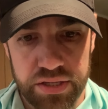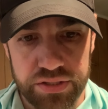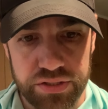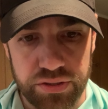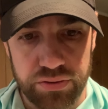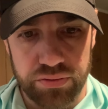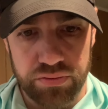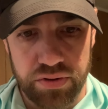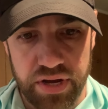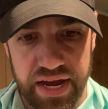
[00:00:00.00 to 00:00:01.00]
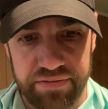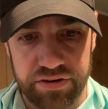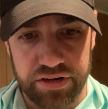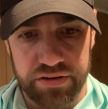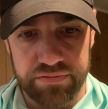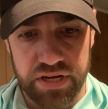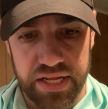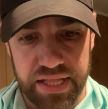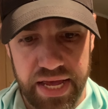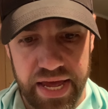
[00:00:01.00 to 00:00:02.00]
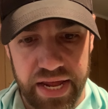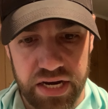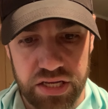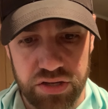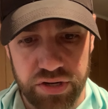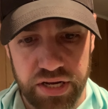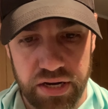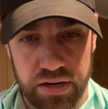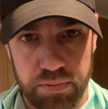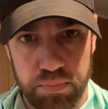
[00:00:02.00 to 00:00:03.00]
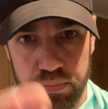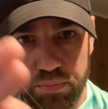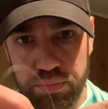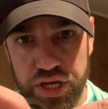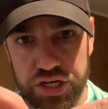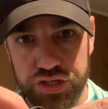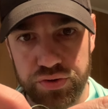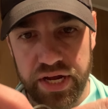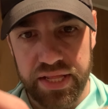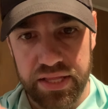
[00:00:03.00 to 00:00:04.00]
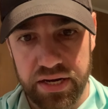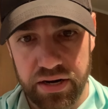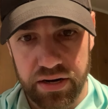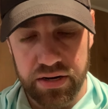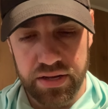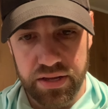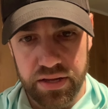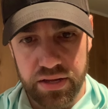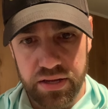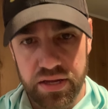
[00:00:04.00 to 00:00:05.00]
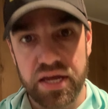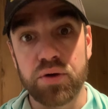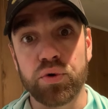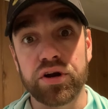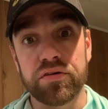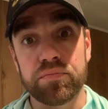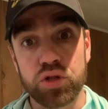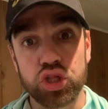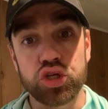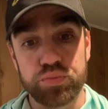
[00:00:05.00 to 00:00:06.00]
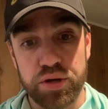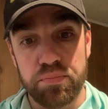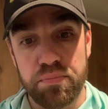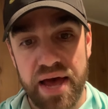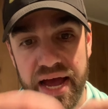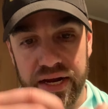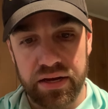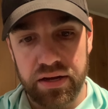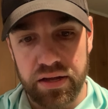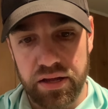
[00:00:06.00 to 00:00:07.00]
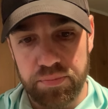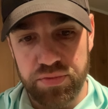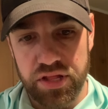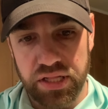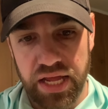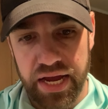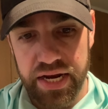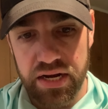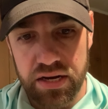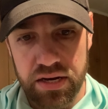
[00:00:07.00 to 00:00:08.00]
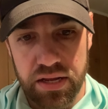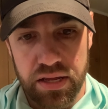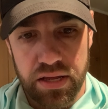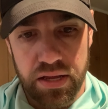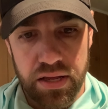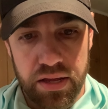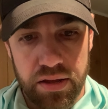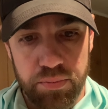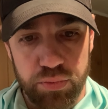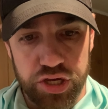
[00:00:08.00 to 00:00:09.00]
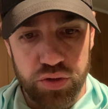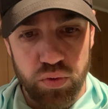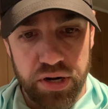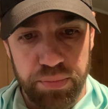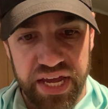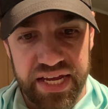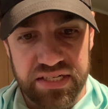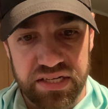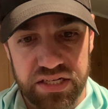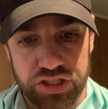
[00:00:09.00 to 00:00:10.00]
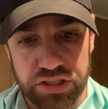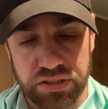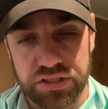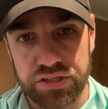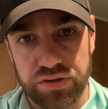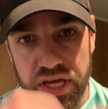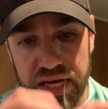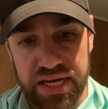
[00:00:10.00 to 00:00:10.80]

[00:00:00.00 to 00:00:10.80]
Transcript: So after you've done that, you can pinch right there and we're gonna loop it back up the line but you want to pay attention so that